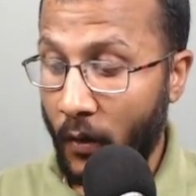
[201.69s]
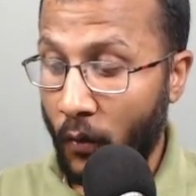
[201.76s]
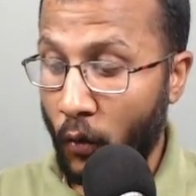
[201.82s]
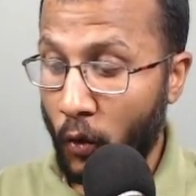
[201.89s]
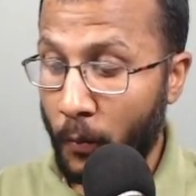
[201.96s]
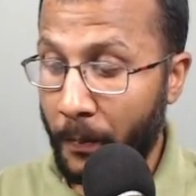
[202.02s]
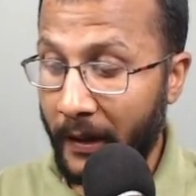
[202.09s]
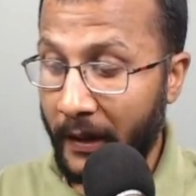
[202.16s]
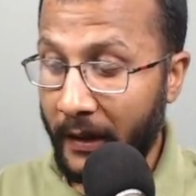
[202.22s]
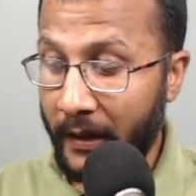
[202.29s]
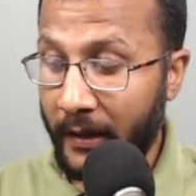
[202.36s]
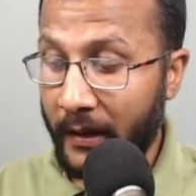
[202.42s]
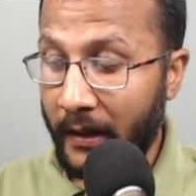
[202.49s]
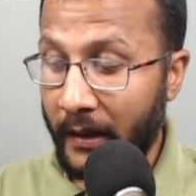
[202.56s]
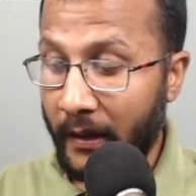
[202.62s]
would
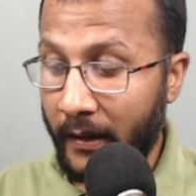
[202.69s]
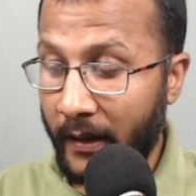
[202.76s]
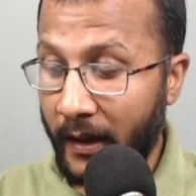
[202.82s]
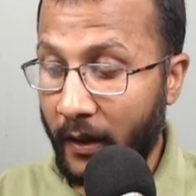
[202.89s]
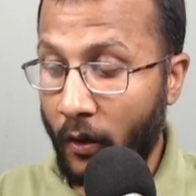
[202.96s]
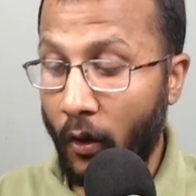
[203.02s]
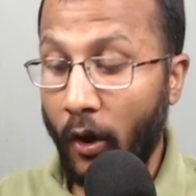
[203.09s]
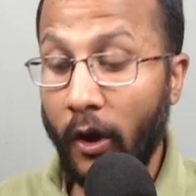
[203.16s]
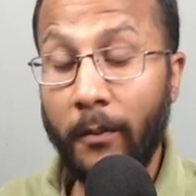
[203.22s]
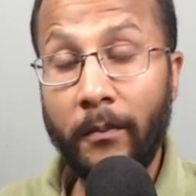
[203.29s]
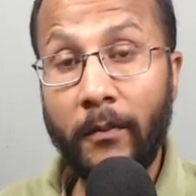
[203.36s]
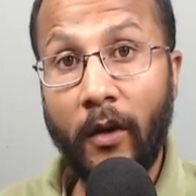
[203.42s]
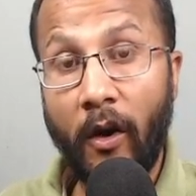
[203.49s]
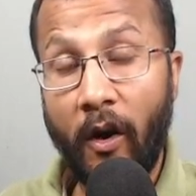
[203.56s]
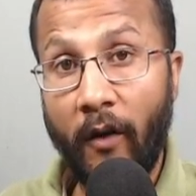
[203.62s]
be the
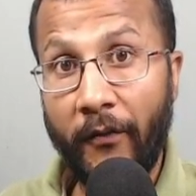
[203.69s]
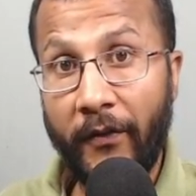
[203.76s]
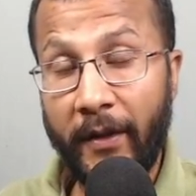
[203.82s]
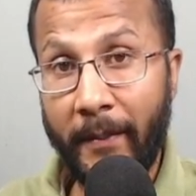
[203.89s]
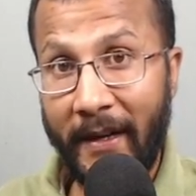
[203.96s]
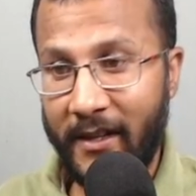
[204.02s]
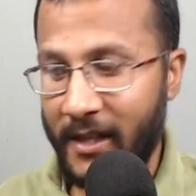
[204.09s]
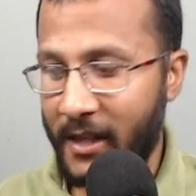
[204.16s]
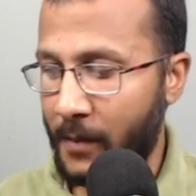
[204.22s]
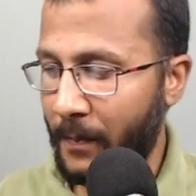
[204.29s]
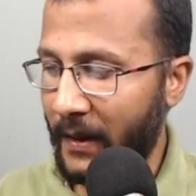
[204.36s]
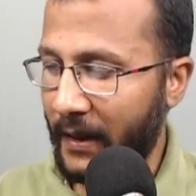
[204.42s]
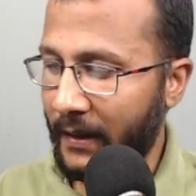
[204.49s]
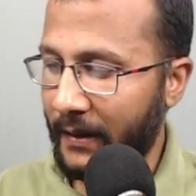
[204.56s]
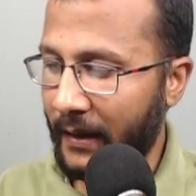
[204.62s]
column of the matrix
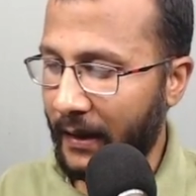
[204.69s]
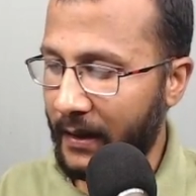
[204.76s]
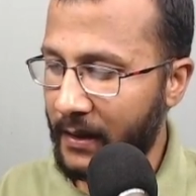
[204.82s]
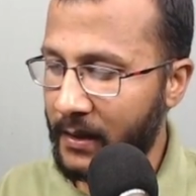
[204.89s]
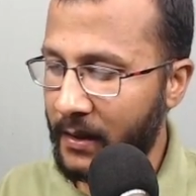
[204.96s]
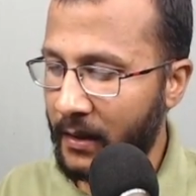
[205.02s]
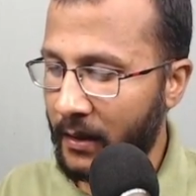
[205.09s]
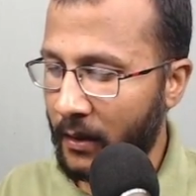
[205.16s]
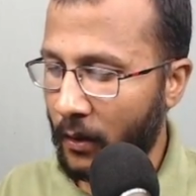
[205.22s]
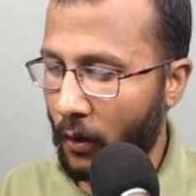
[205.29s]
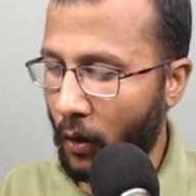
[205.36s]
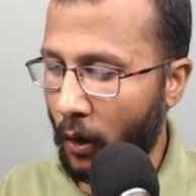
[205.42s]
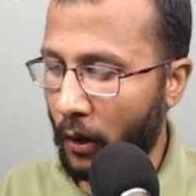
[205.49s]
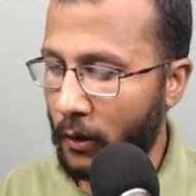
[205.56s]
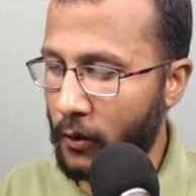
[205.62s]
B, that is
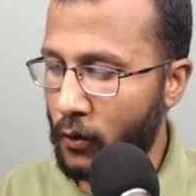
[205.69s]
column